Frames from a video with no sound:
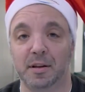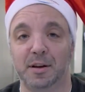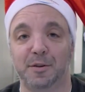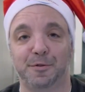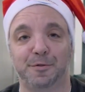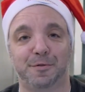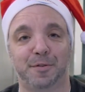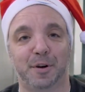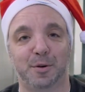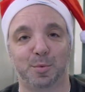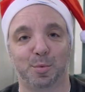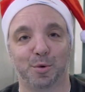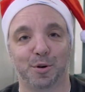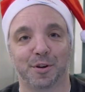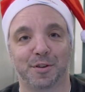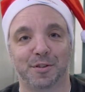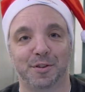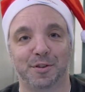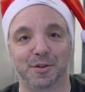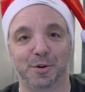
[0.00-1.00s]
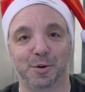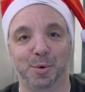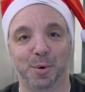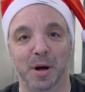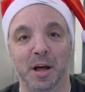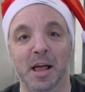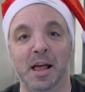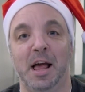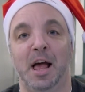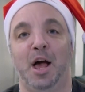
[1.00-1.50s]
fun work to do.
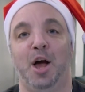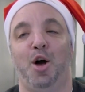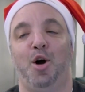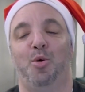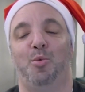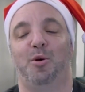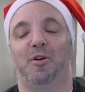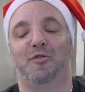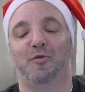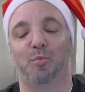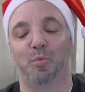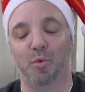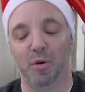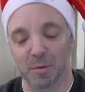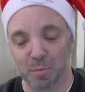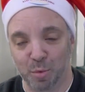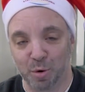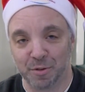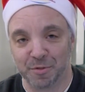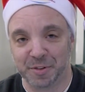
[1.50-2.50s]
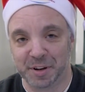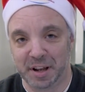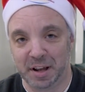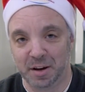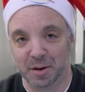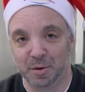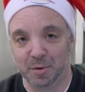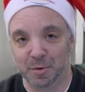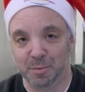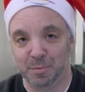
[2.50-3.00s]
I have one more
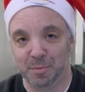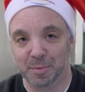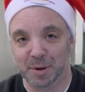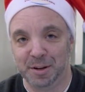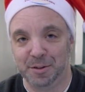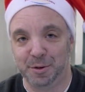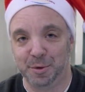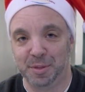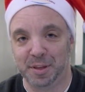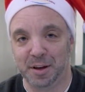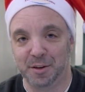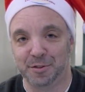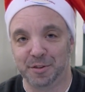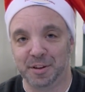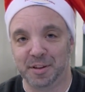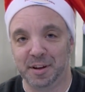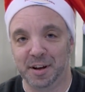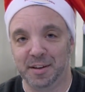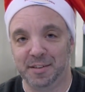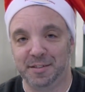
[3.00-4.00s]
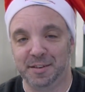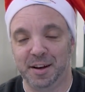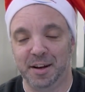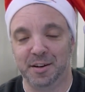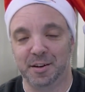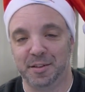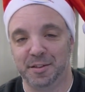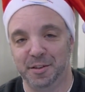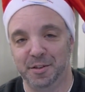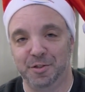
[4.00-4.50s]
video in
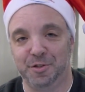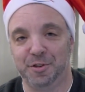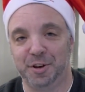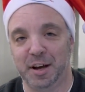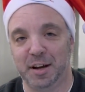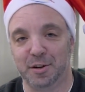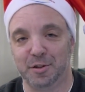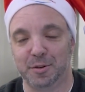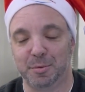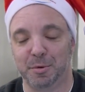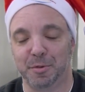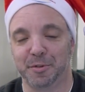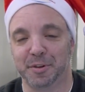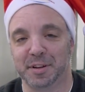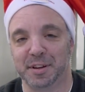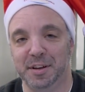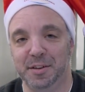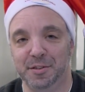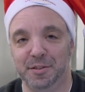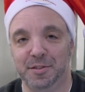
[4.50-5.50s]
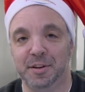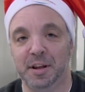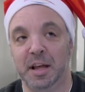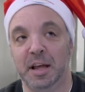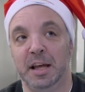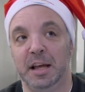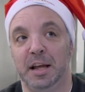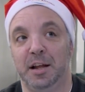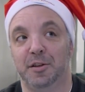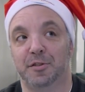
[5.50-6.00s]
2019 on this channel to be released.
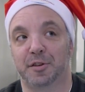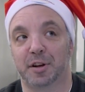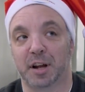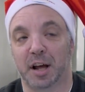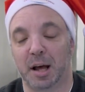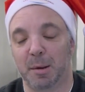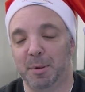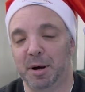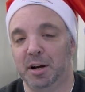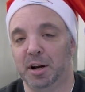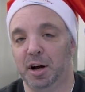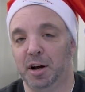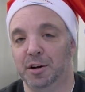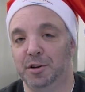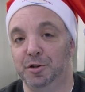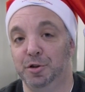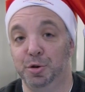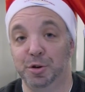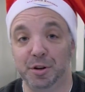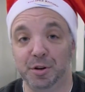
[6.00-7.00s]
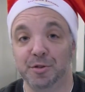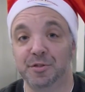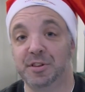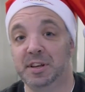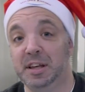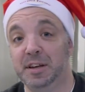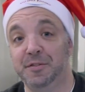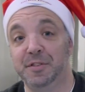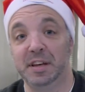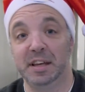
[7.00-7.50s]
It's going to come out on New Year's
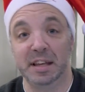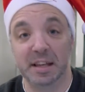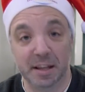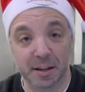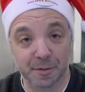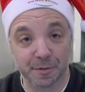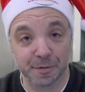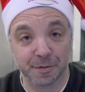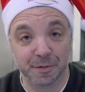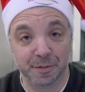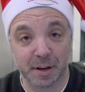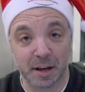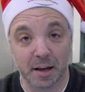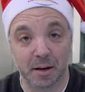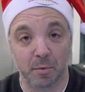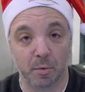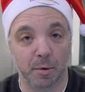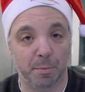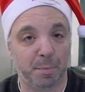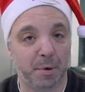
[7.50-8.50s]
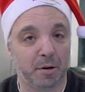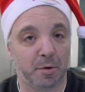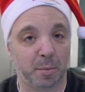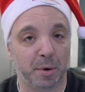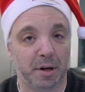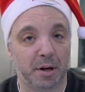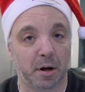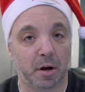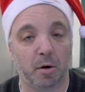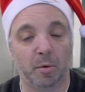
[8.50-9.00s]
Eve, and what better
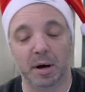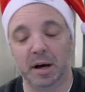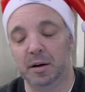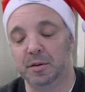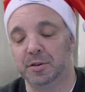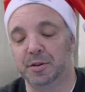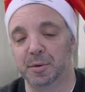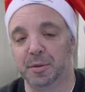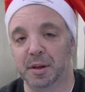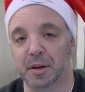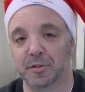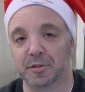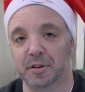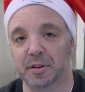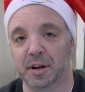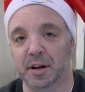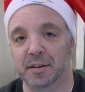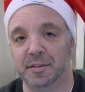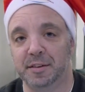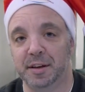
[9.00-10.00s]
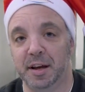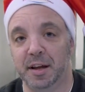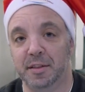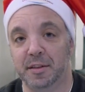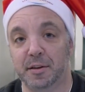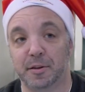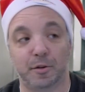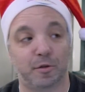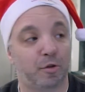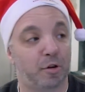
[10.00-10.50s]
way to go out in 2019
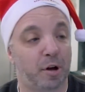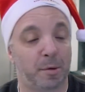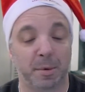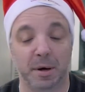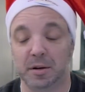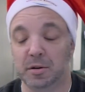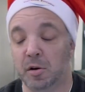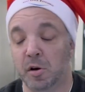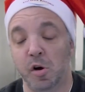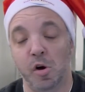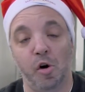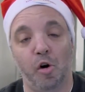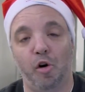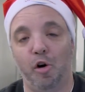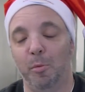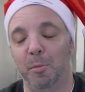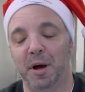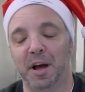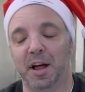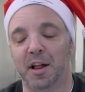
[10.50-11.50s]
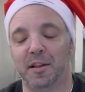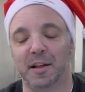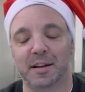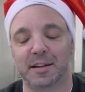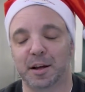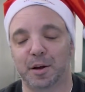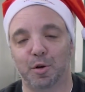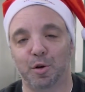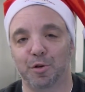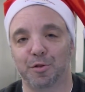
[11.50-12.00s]
than to talk about all my
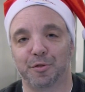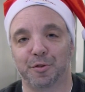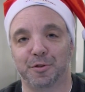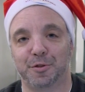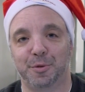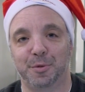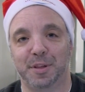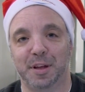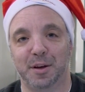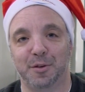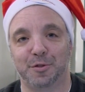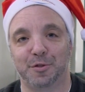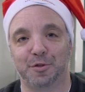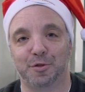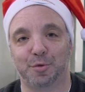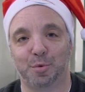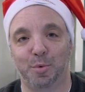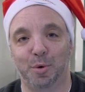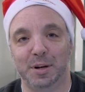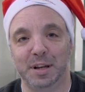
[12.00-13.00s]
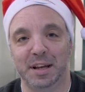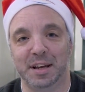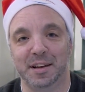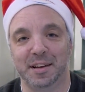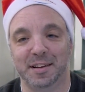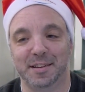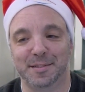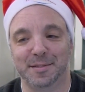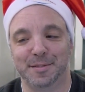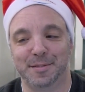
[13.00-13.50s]
collecting goals for 2020.
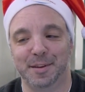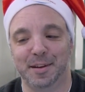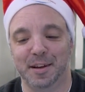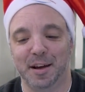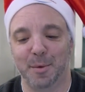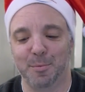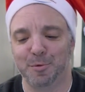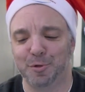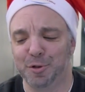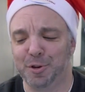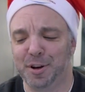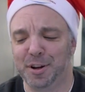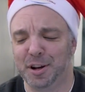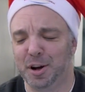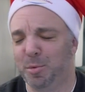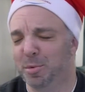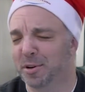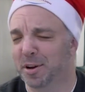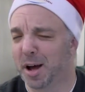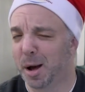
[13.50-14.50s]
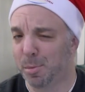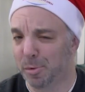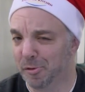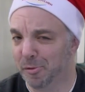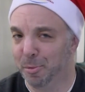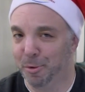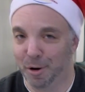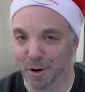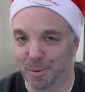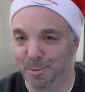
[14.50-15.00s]
And I'm sure you know what a couple of
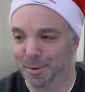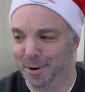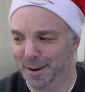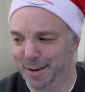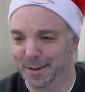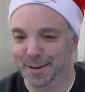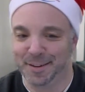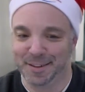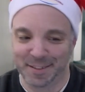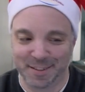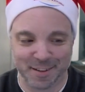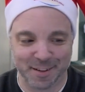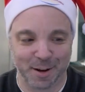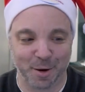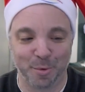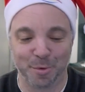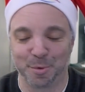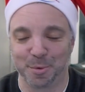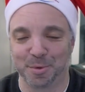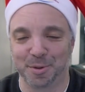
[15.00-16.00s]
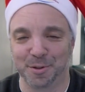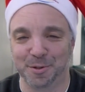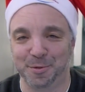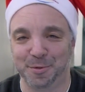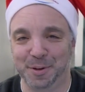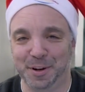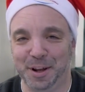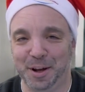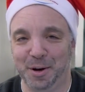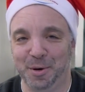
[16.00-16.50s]
them are by going through this
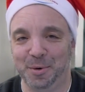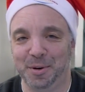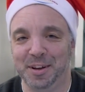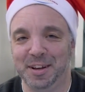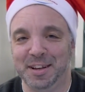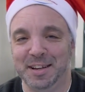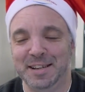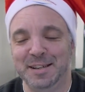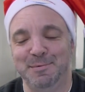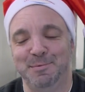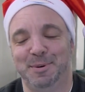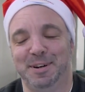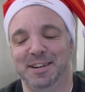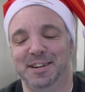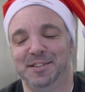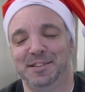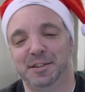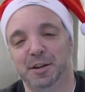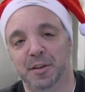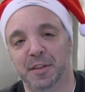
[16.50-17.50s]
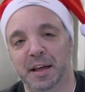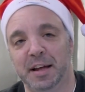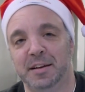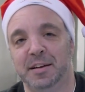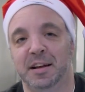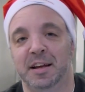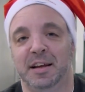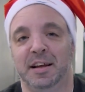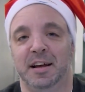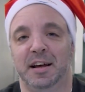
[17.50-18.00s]
video. But until
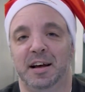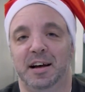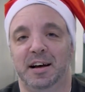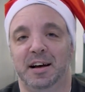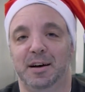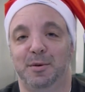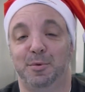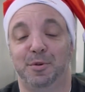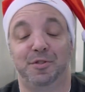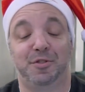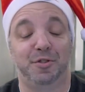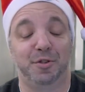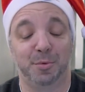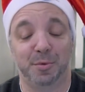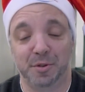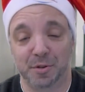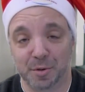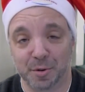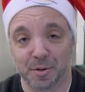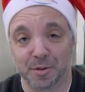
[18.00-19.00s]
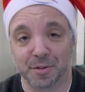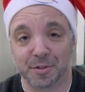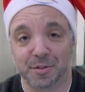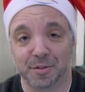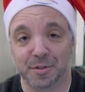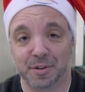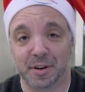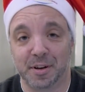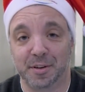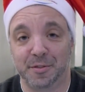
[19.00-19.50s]
then, I wish you and
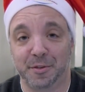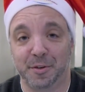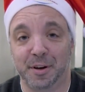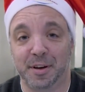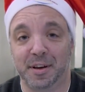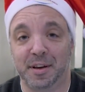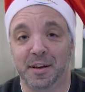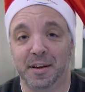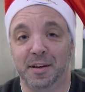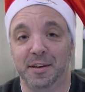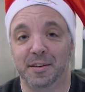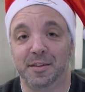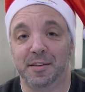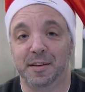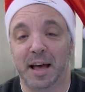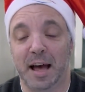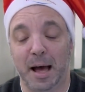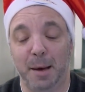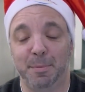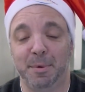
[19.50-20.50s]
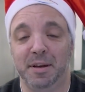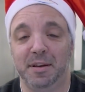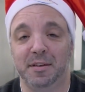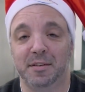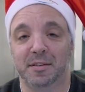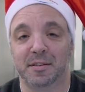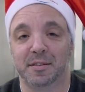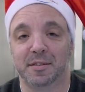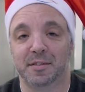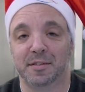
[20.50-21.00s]
yours very happy,
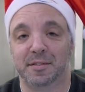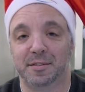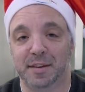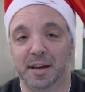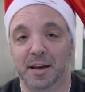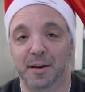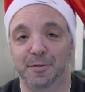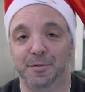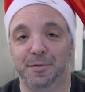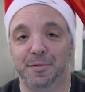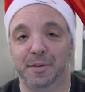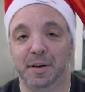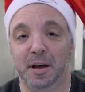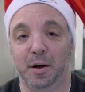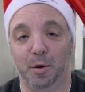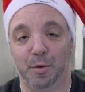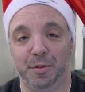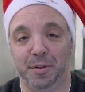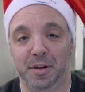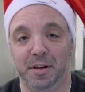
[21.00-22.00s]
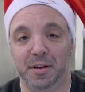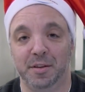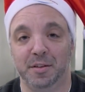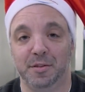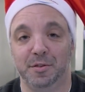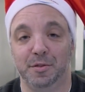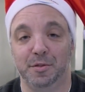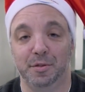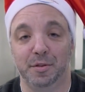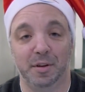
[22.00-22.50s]
safe, healthy
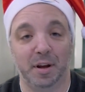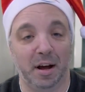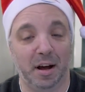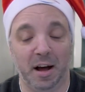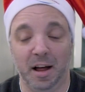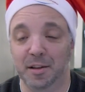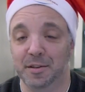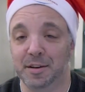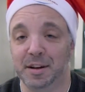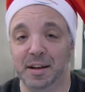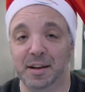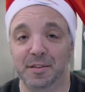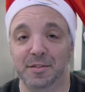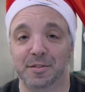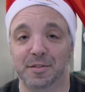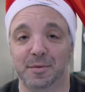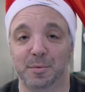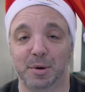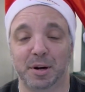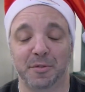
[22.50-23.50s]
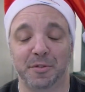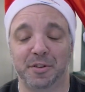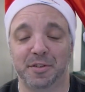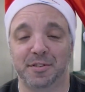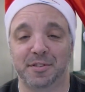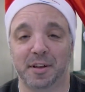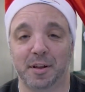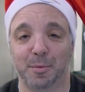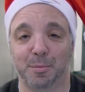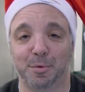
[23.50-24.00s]
holidays, whatever you
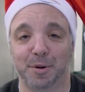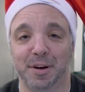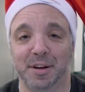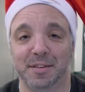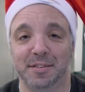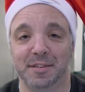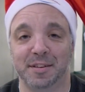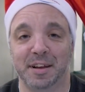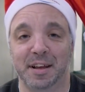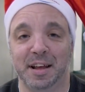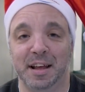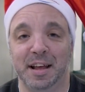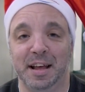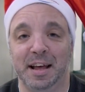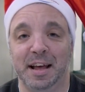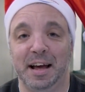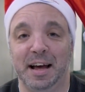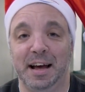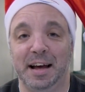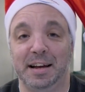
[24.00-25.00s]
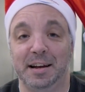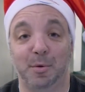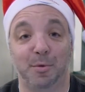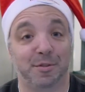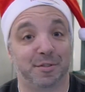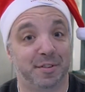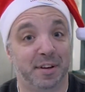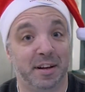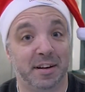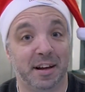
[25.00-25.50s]
celebrate, and we'll
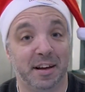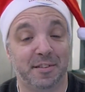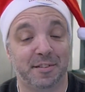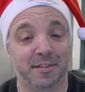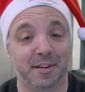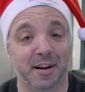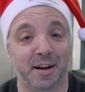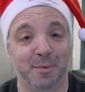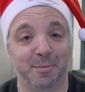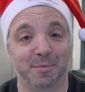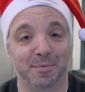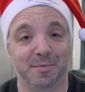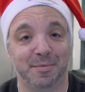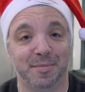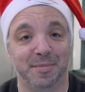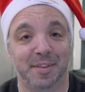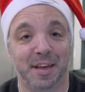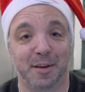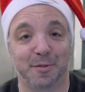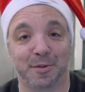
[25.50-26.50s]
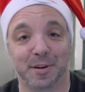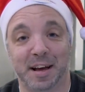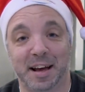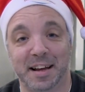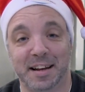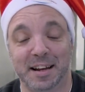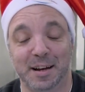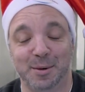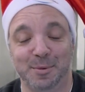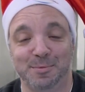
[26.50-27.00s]
see you next time. Thanks for
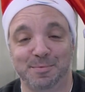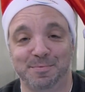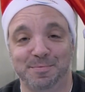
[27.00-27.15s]
hanging out.